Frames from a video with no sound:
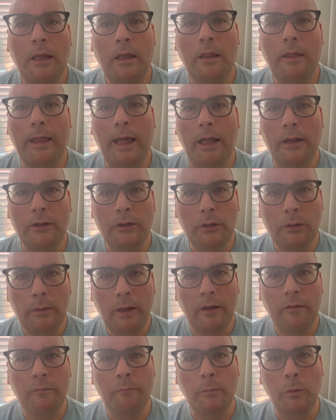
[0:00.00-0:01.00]
that you
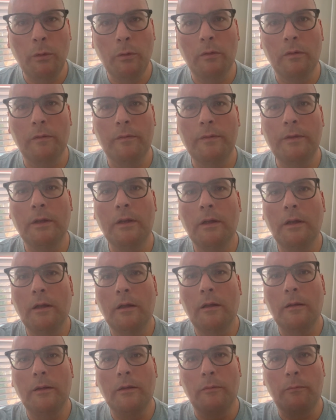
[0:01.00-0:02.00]
have moved,
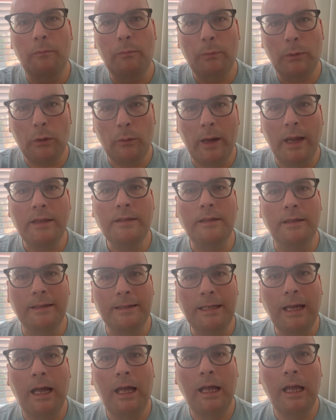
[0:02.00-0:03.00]
you've progressed in
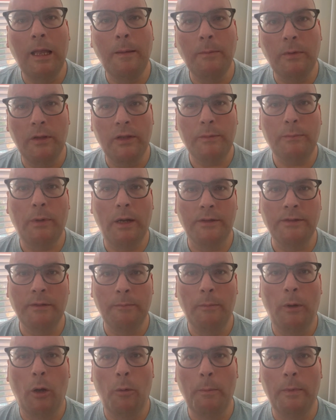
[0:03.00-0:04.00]
time to this present
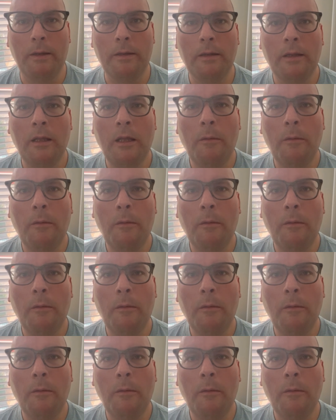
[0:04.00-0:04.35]
moment,